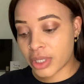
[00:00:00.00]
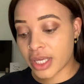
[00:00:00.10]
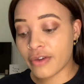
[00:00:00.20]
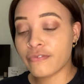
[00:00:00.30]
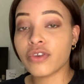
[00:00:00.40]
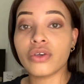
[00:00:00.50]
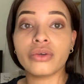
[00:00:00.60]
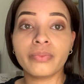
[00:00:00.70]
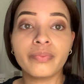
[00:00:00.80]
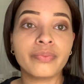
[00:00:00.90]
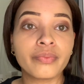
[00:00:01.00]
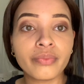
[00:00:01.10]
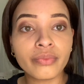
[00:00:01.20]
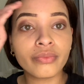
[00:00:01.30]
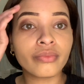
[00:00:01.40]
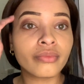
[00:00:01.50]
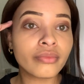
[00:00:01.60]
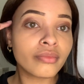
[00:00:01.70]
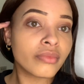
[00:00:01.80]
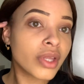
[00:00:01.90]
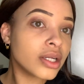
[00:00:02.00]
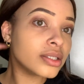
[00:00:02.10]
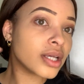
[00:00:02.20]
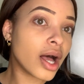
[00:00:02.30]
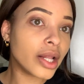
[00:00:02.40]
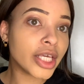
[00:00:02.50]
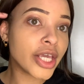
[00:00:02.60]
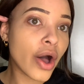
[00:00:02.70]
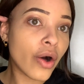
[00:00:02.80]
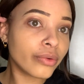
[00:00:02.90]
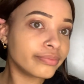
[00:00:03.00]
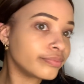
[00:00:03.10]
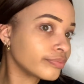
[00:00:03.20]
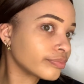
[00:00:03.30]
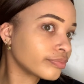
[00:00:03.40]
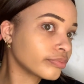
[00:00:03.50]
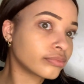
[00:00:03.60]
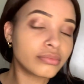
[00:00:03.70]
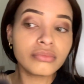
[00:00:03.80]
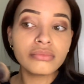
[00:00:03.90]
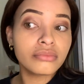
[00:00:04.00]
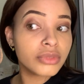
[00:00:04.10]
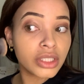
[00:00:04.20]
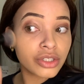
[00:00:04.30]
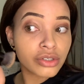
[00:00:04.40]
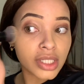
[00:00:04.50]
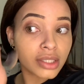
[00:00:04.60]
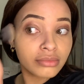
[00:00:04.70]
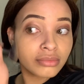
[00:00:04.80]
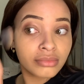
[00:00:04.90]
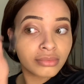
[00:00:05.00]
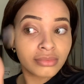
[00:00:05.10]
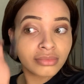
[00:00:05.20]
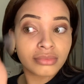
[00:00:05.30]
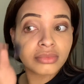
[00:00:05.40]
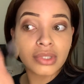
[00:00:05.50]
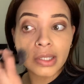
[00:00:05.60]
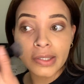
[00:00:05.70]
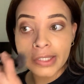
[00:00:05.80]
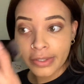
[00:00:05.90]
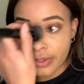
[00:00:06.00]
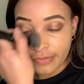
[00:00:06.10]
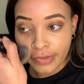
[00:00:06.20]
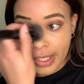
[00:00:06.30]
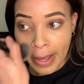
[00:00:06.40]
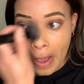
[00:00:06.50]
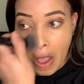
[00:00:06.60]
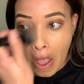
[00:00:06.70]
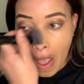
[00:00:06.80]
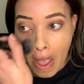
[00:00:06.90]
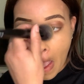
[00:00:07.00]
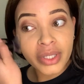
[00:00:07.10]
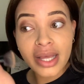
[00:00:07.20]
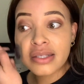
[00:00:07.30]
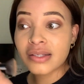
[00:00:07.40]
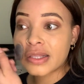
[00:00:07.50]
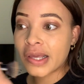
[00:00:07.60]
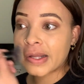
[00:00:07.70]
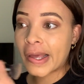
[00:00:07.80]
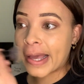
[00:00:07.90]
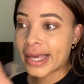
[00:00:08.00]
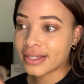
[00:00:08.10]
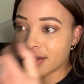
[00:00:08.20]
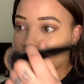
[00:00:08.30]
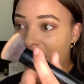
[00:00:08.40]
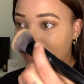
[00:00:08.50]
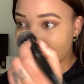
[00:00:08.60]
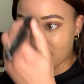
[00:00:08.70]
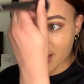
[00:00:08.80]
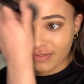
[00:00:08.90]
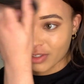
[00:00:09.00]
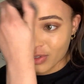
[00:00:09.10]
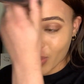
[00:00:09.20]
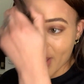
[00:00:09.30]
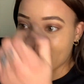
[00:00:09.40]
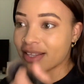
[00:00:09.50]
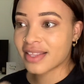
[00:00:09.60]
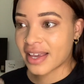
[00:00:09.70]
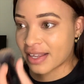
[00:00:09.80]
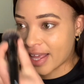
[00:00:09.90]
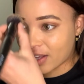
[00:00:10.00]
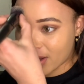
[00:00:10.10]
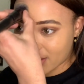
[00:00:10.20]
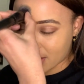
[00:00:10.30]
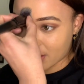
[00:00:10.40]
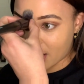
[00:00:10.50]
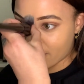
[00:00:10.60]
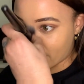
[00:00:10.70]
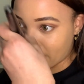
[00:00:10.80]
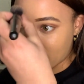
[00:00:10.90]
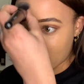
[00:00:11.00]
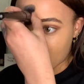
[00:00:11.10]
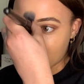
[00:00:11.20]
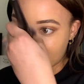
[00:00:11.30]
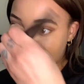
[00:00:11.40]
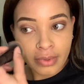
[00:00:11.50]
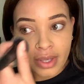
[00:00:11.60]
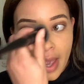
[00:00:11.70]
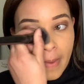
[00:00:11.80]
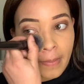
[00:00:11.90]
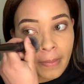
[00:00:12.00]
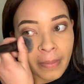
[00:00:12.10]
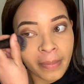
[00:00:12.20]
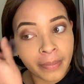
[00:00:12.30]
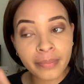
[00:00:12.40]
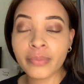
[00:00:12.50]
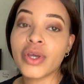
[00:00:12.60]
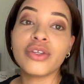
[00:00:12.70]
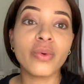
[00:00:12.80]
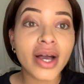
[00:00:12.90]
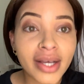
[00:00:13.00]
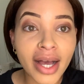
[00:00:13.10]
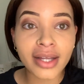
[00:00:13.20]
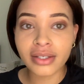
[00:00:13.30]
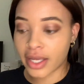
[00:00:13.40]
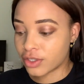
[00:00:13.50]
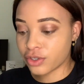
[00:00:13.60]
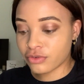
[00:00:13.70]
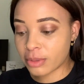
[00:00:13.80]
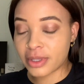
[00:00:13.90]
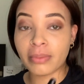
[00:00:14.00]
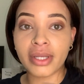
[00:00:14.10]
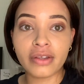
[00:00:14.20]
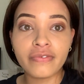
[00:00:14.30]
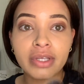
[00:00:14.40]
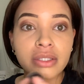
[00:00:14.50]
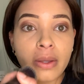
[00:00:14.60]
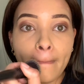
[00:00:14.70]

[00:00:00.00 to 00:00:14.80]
F you to all of y'all, literally, and I don't even care. But that's the thing, like I didn't have to even do anything. Like God did that for me, and yeah, when you work hard, like you reap the benefits.